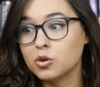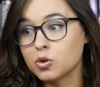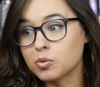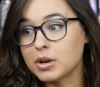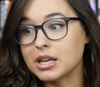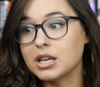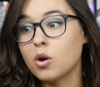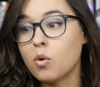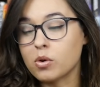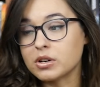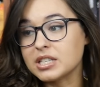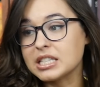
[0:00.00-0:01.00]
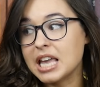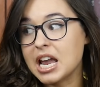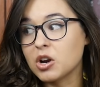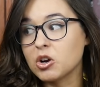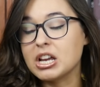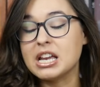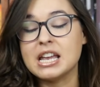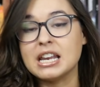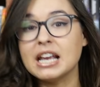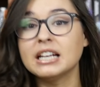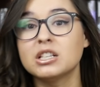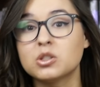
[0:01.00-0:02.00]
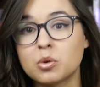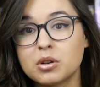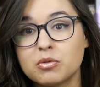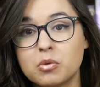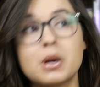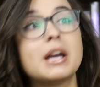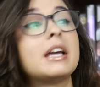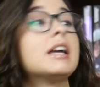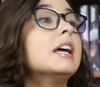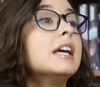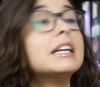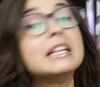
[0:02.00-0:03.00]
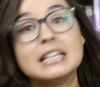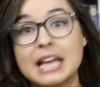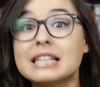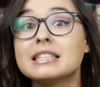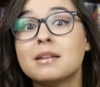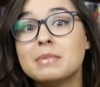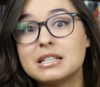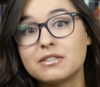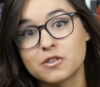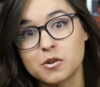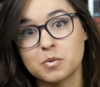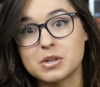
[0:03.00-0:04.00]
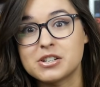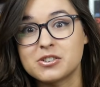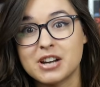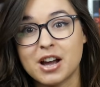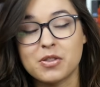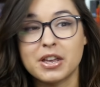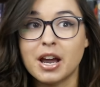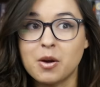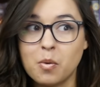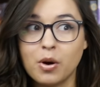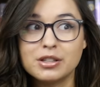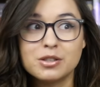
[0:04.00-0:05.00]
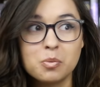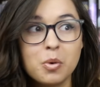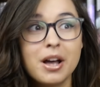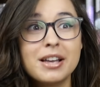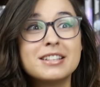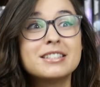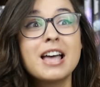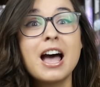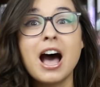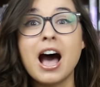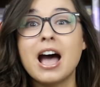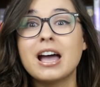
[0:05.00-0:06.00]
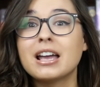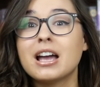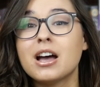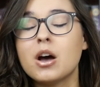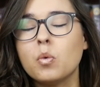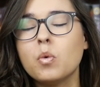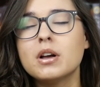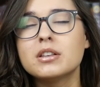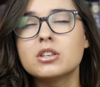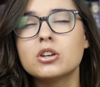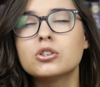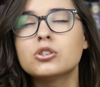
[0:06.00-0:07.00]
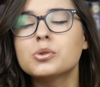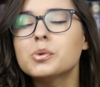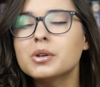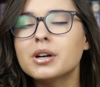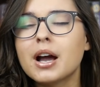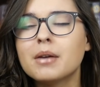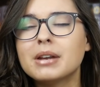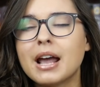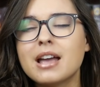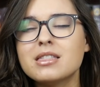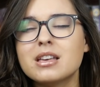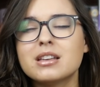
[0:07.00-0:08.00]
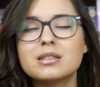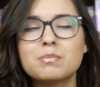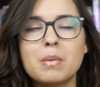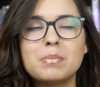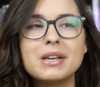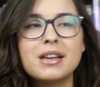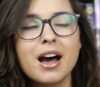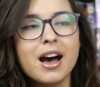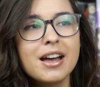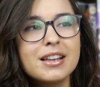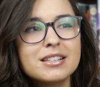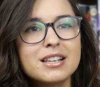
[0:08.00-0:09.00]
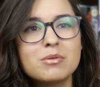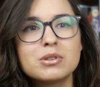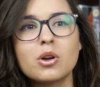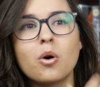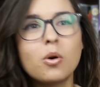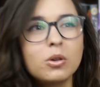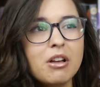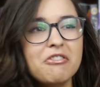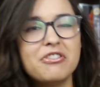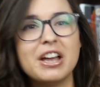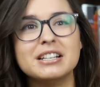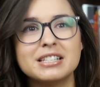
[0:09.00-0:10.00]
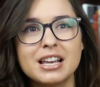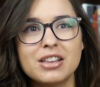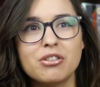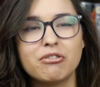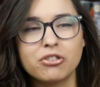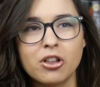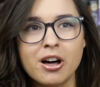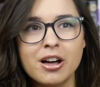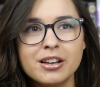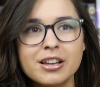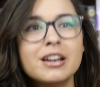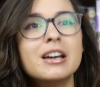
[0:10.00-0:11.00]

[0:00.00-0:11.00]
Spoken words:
gritty or scary in any sort of way. Yes, I'm a different reader now than I once was. I was sure I would hate this, but because it was a whole event in the vlog,